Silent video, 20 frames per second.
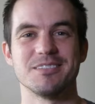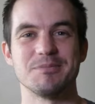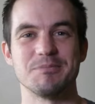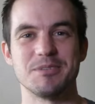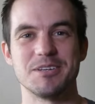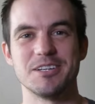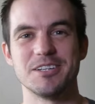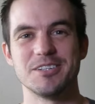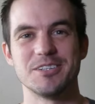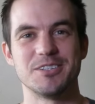
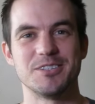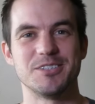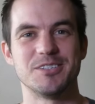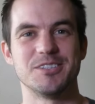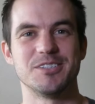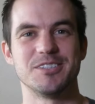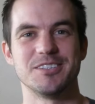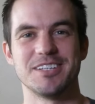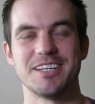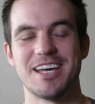some good
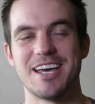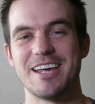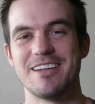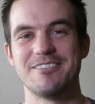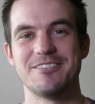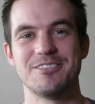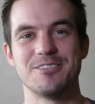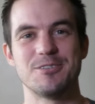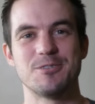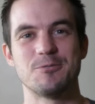old
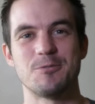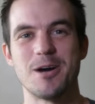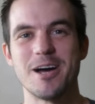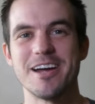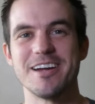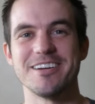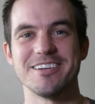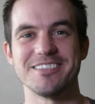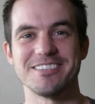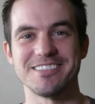headphone
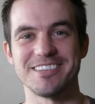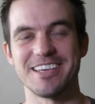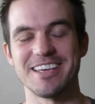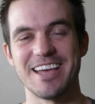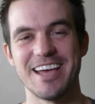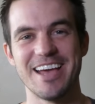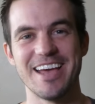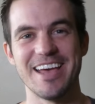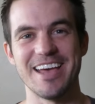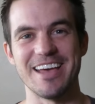wires
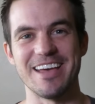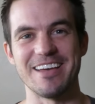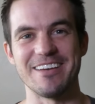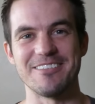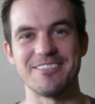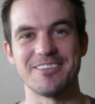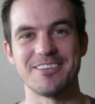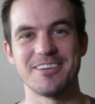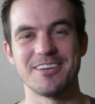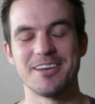like I
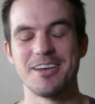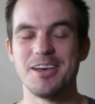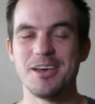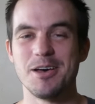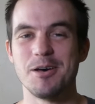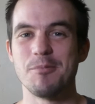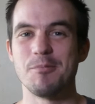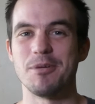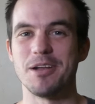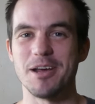have.
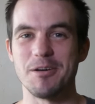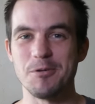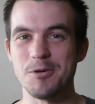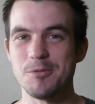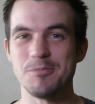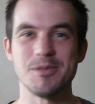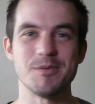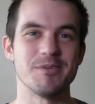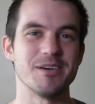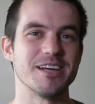But I
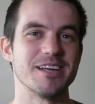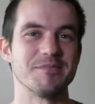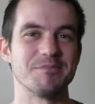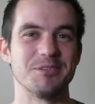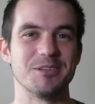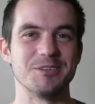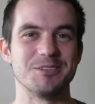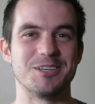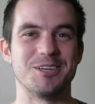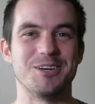will be
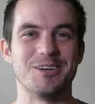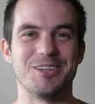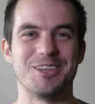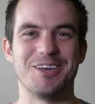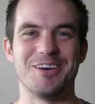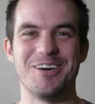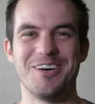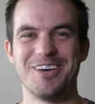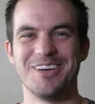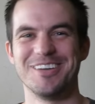buying
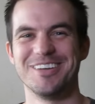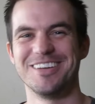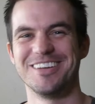Bluetooth.